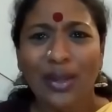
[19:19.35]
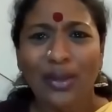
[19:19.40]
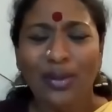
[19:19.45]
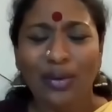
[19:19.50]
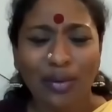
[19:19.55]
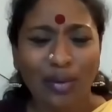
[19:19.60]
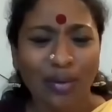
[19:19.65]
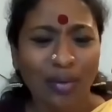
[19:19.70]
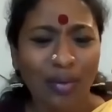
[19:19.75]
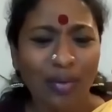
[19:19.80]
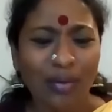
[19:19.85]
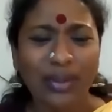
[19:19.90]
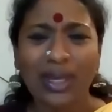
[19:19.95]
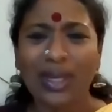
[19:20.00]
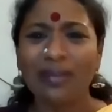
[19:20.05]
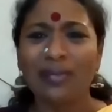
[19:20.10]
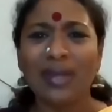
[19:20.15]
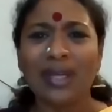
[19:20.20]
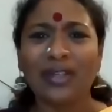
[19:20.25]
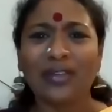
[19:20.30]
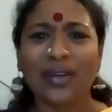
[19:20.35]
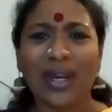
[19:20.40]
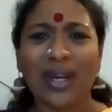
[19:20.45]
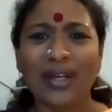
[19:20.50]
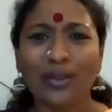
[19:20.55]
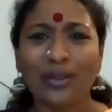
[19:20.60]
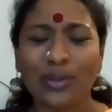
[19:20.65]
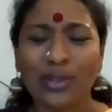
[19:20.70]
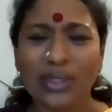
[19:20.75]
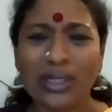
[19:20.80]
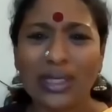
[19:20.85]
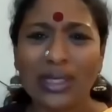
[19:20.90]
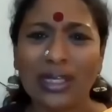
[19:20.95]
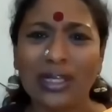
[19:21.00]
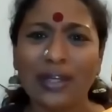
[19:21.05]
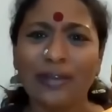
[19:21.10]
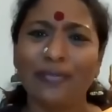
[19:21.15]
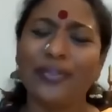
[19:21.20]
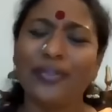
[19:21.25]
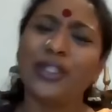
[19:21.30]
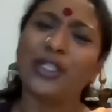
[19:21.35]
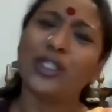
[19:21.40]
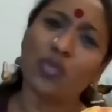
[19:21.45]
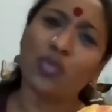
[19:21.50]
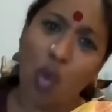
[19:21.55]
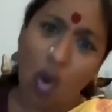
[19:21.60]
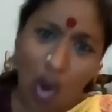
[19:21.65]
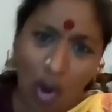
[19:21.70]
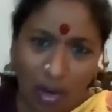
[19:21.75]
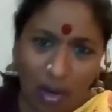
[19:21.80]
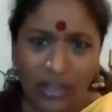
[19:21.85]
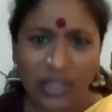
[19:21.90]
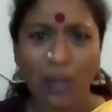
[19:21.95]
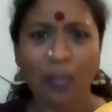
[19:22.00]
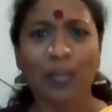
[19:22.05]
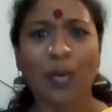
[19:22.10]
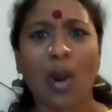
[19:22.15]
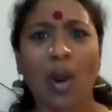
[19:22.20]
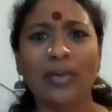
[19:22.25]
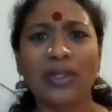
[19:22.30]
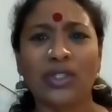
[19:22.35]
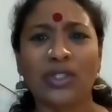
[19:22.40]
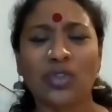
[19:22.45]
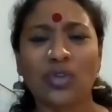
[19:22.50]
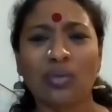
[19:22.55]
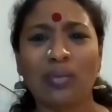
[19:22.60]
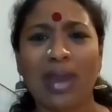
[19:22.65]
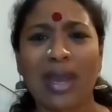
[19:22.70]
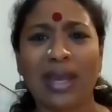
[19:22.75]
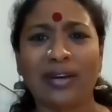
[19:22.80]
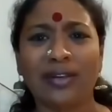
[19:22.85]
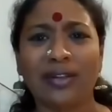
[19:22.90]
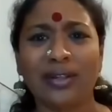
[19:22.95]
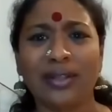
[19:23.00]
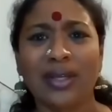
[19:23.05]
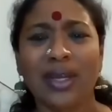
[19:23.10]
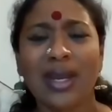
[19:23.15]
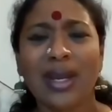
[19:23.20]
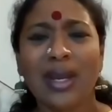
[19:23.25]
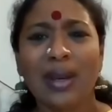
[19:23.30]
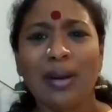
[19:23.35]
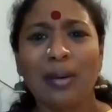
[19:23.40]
you know, okay, we are trying to see if this was a promise to marry